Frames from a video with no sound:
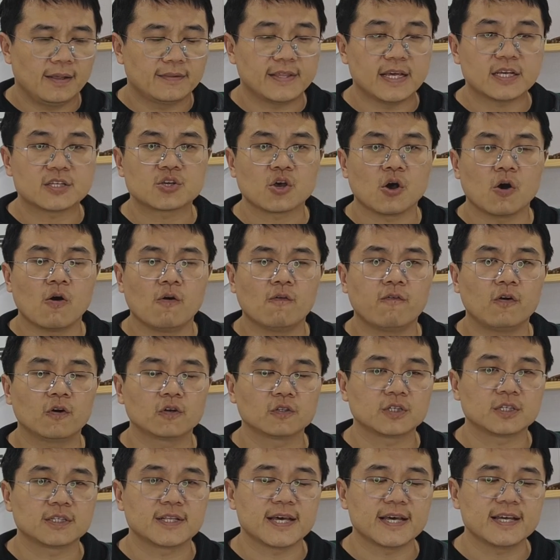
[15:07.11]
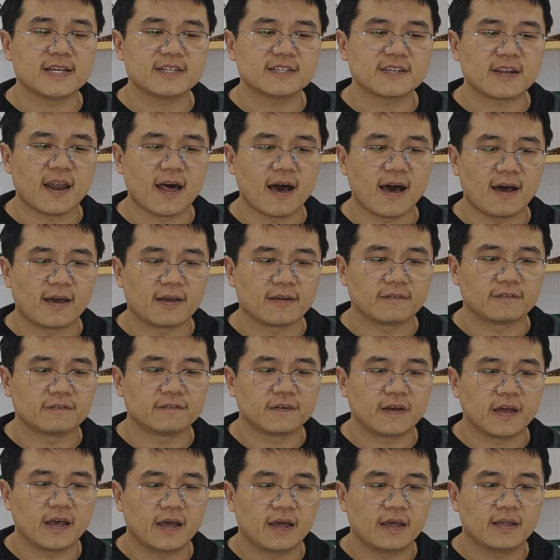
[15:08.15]
That's all for today's
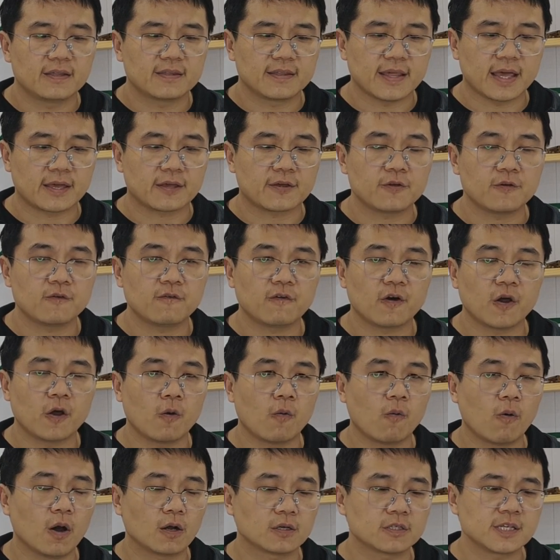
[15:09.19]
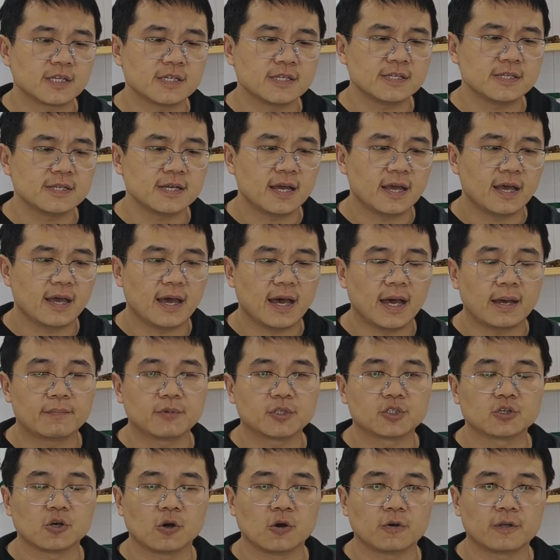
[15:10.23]
live. Thank you for watching.
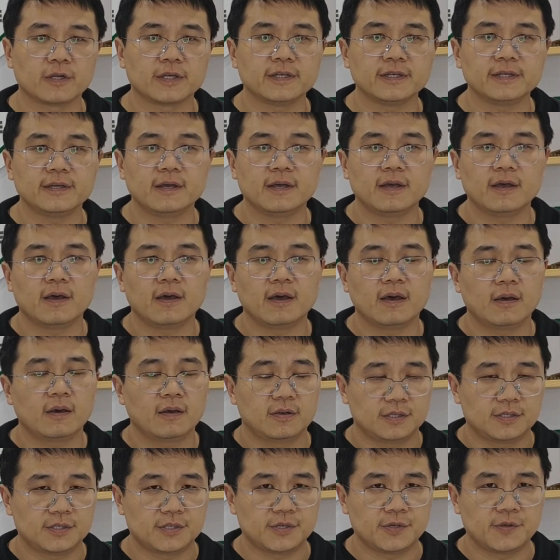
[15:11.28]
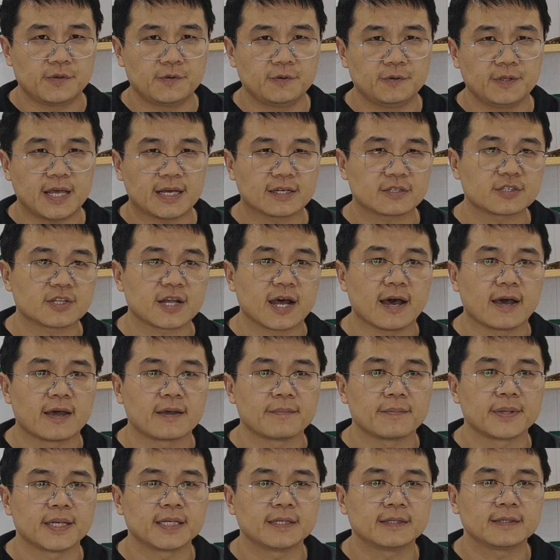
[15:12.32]
I'm Tony. See you next
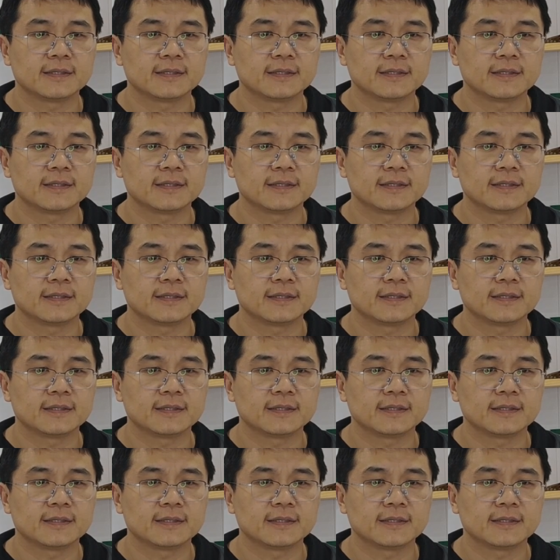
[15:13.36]
time.